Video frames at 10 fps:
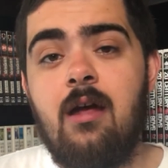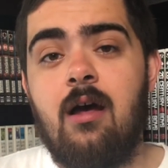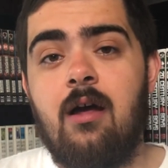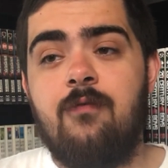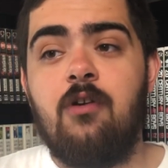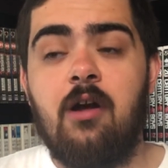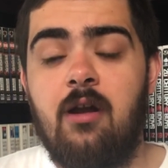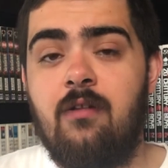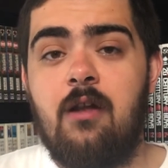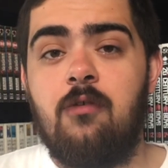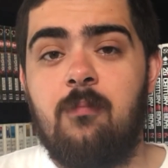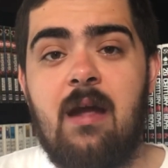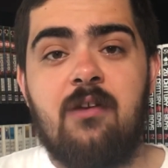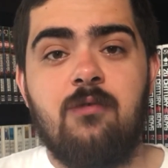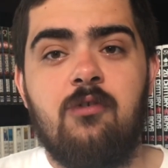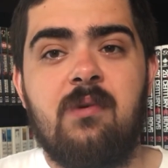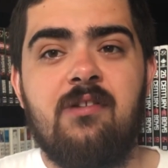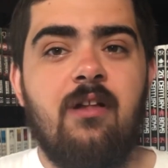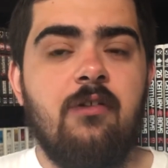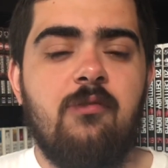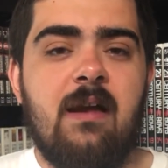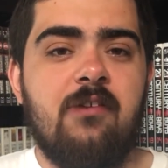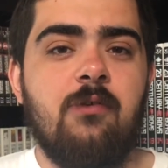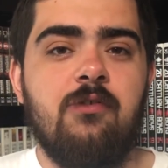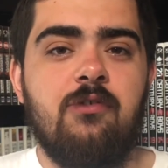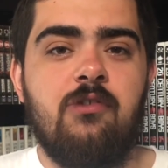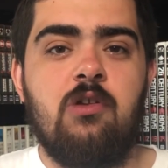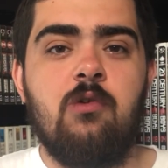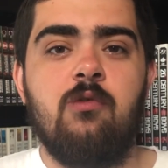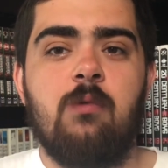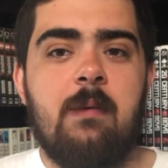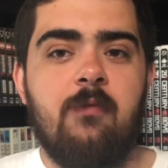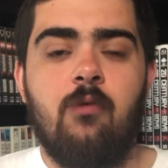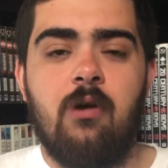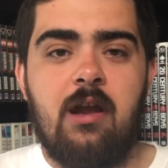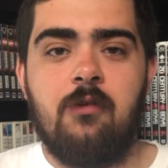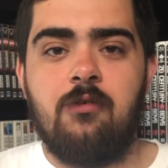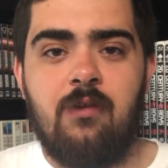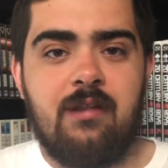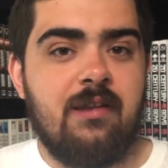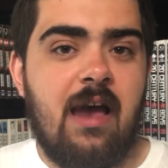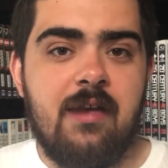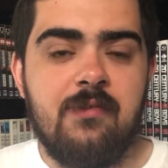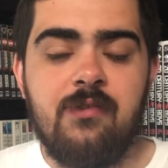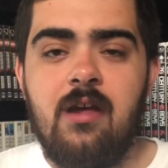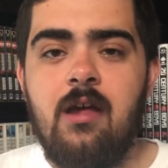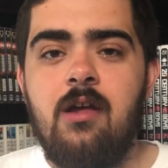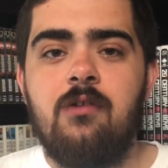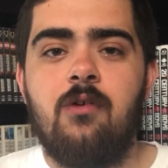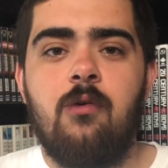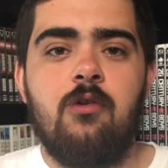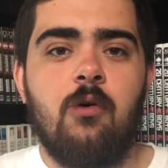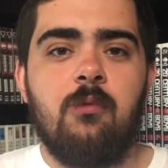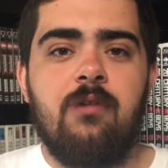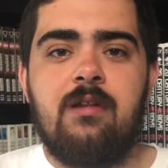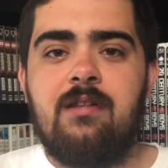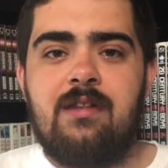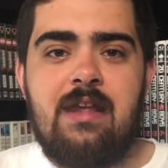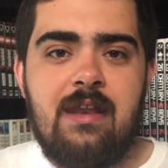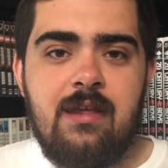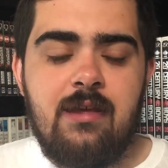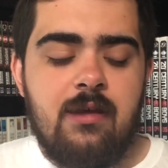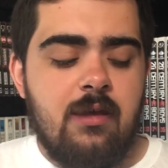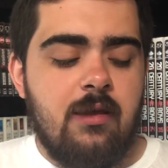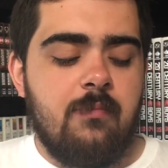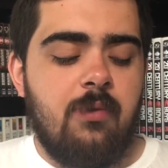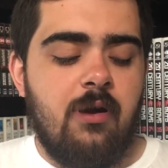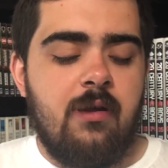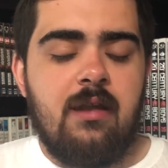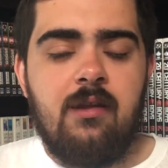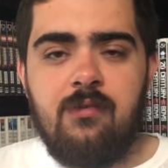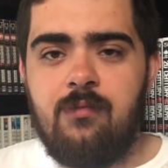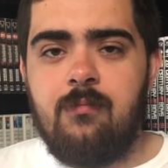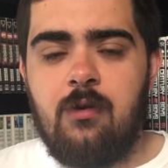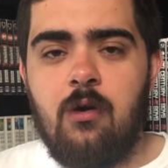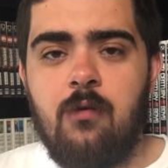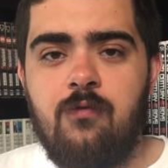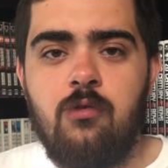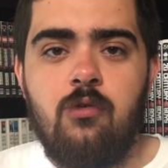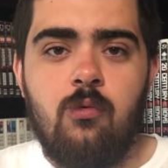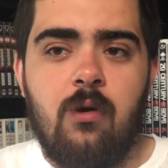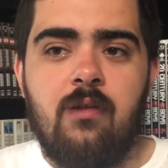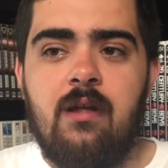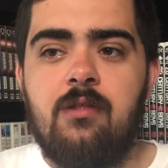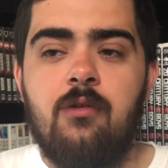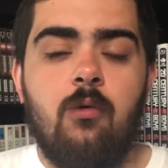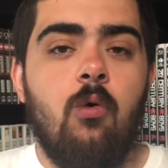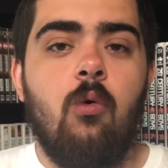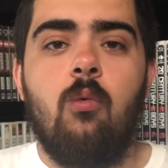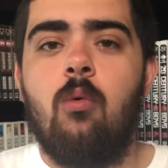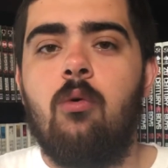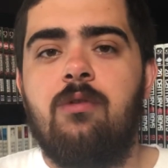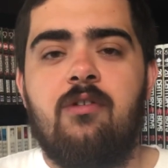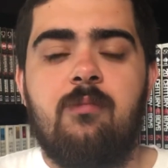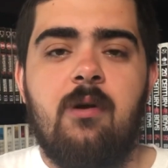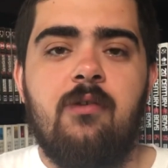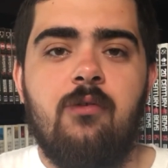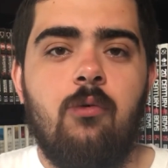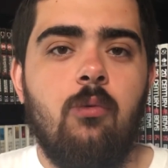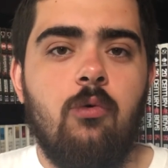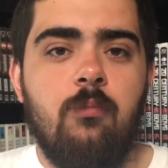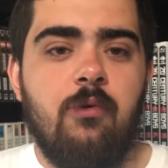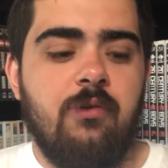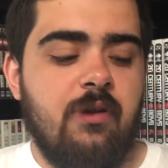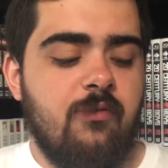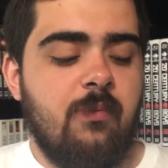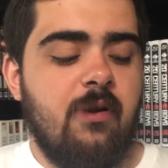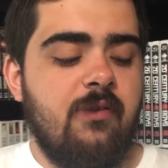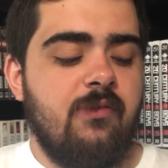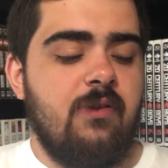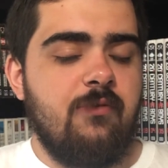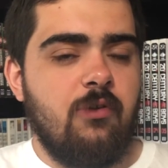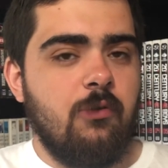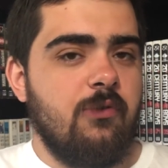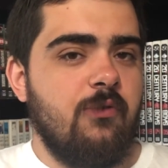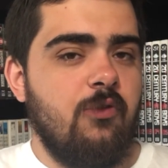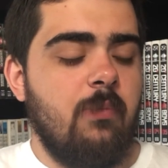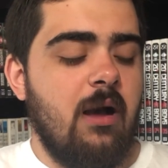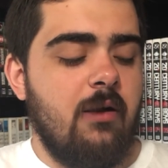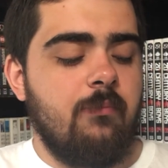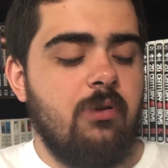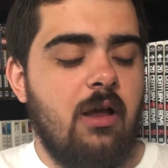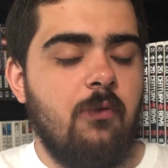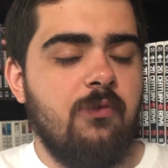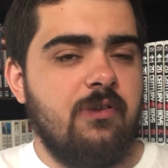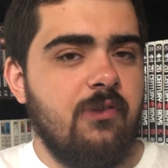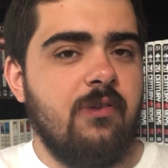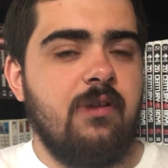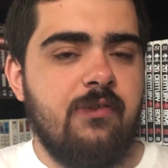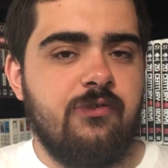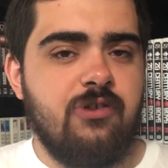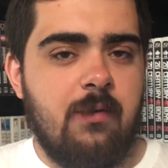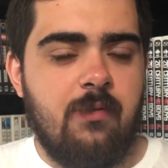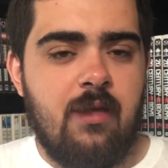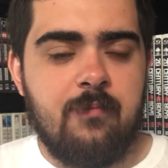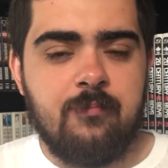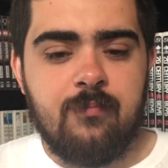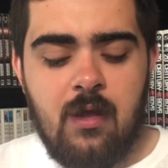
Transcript: if you cut out a lot of those backstories, because a lot of those backstories are just used right before a character, like, dies, so you don't really need it. But it is, if you do want, like, the whole world experience, the whole world building experience, even though there's a few plot holes, it does a decent job of that.